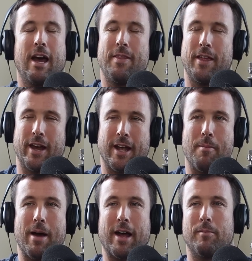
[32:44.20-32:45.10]
And then I come
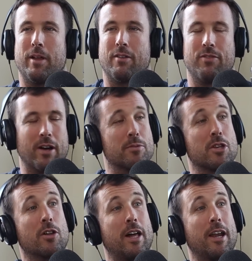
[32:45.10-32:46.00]
back and I'm like, fuck, I'm
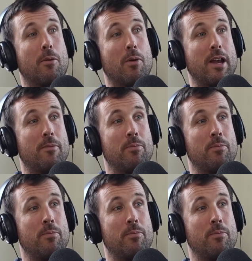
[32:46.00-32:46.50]
so glad I went.